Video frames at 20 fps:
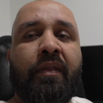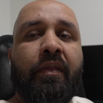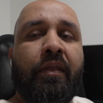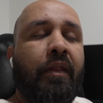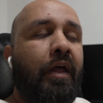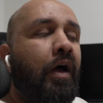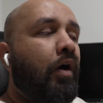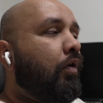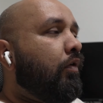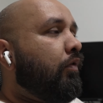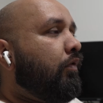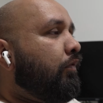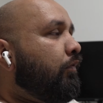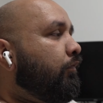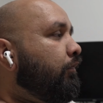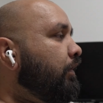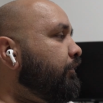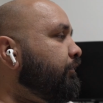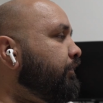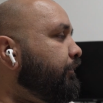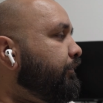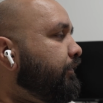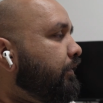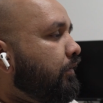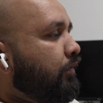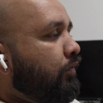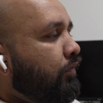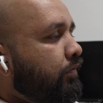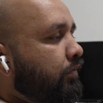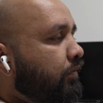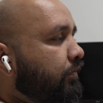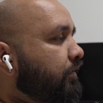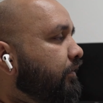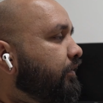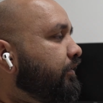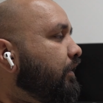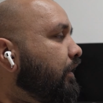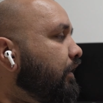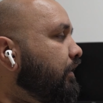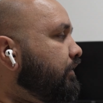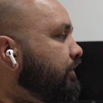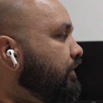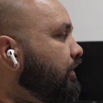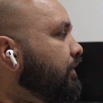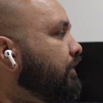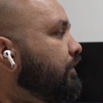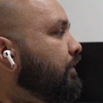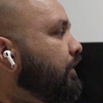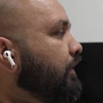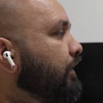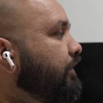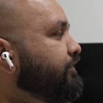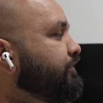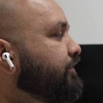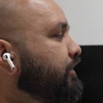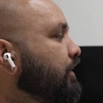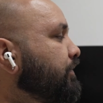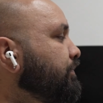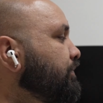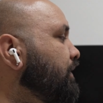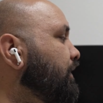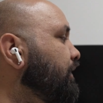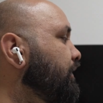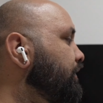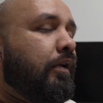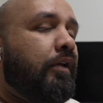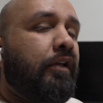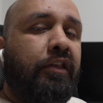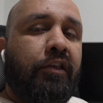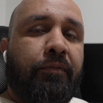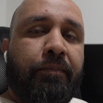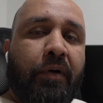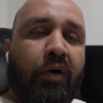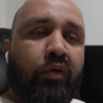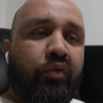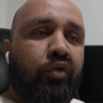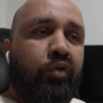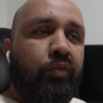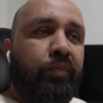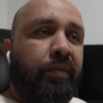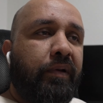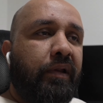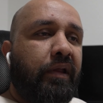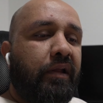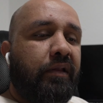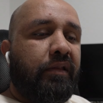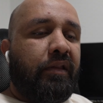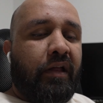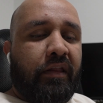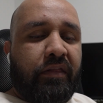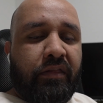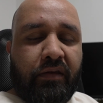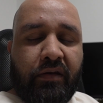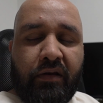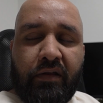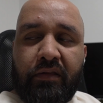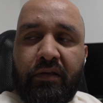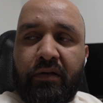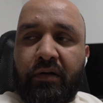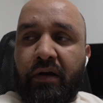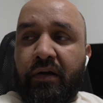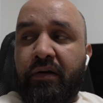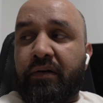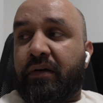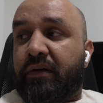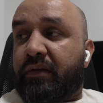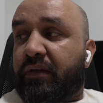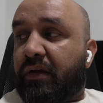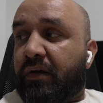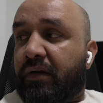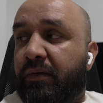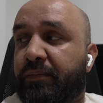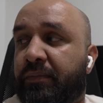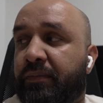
Now 150 goes on the side, then HDMI is about to break. That's another 100 dirham.